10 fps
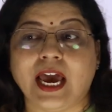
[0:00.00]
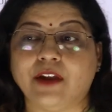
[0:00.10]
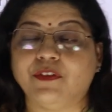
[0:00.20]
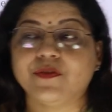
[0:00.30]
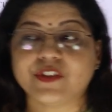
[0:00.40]

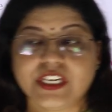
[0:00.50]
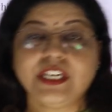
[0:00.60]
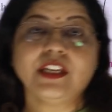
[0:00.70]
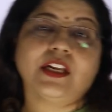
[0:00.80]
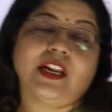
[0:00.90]
And we've
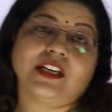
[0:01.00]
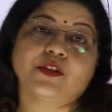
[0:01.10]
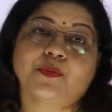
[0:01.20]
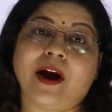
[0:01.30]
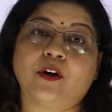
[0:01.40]
seen in the
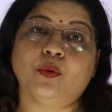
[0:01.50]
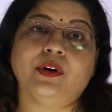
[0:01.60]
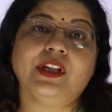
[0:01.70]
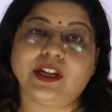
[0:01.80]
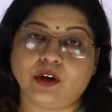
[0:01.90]
last part
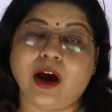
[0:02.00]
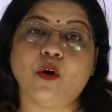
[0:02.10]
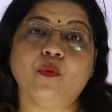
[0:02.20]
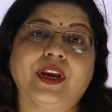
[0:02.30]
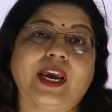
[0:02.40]
only that
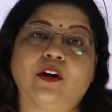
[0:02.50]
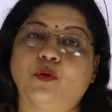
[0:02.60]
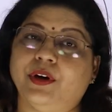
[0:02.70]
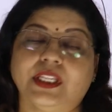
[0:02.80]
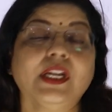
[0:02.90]
how we
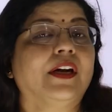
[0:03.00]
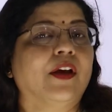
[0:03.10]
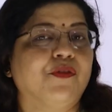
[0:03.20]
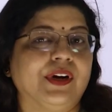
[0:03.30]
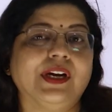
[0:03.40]
calculate the
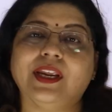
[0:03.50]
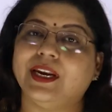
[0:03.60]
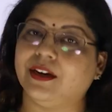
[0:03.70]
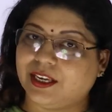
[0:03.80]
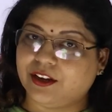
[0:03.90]
definite
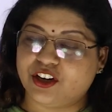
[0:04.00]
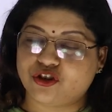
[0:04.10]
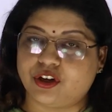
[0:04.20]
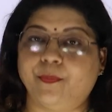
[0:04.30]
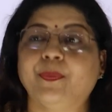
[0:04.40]

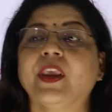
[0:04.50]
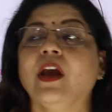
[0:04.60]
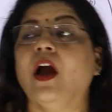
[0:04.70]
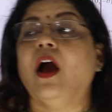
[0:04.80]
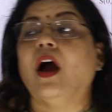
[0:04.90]
integration.
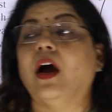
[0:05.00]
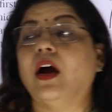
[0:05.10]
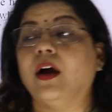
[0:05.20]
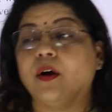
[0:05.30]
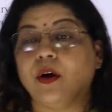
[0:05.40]

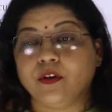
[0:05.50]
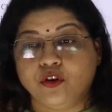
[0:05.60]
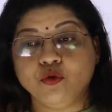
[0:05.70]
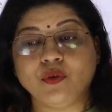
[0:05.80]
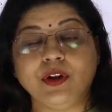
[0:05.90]

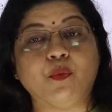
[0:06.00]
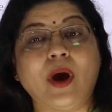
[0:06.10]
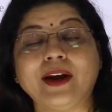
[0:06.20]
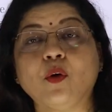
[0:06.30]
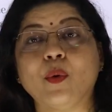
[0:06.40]
Usually
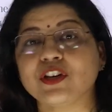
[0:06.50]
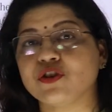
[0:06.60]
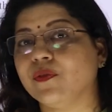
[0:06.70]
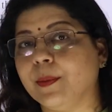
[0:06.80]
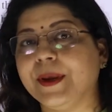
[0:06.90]
one
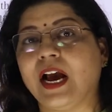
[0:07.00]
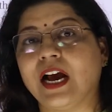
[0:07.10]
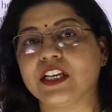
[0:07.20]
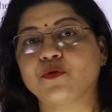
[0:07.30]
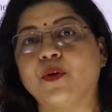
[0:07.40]
question will be
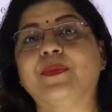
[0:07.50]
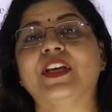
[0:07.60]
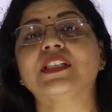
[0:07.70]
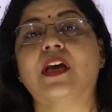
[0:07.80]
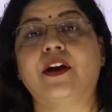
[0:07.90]
asked from
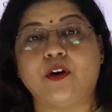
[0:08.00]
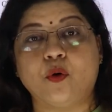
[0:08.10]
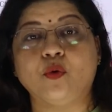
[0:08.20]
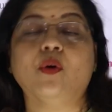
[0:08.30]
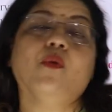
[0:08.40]
this,
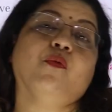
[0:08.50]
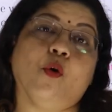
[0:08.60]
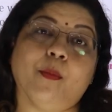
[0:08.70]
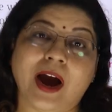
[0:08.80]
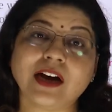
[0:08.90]
around
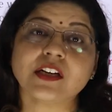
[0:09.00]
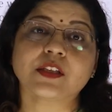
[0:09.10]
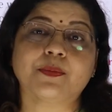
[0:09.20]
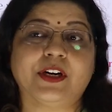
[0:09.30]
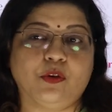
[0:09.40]
4
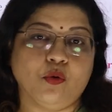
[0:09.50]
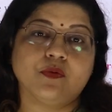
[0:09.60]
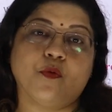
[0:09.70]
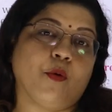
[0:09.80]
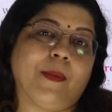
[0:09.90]
marks, but those
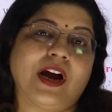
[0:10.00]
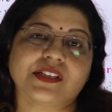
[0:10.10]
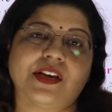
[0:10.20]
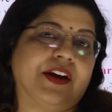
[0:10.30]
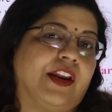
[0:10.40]
4 marks
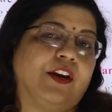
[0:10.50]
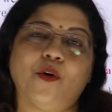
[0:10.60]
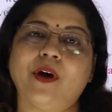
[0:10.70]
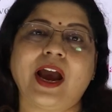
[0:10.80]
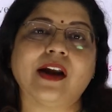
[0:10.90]
are in
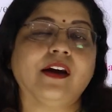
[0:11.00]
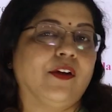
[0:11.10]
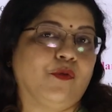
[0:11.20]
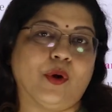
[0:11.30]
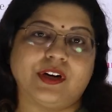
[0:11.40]
your hand
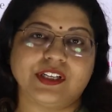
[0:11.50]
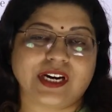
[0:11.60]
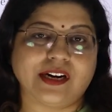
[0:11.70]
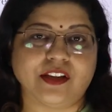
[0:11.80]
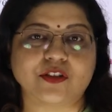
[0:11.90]
if you
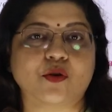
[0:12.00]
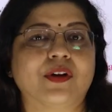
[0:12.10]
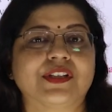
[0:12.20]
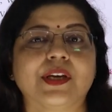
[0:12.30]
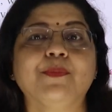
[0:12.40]
understand this
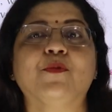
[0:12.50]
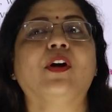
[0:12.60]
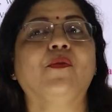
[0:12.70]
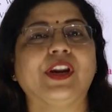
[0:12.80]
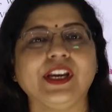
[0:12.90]
concept.
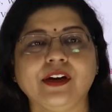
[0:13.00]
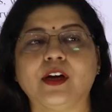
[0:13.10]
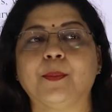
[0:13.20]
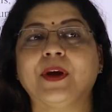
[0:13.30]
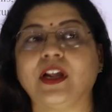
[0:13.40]
Not a very
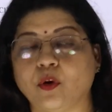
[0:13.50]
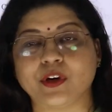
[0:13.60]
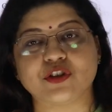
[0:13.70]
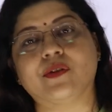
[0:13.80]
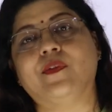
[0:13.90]
typical
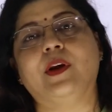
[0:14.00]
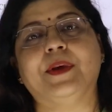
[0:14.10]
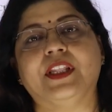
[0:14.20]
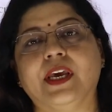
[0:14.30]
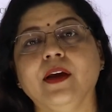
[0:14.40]
question will
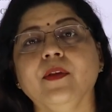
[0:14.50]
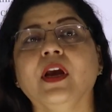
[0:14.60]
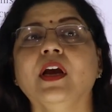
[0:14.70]
be there.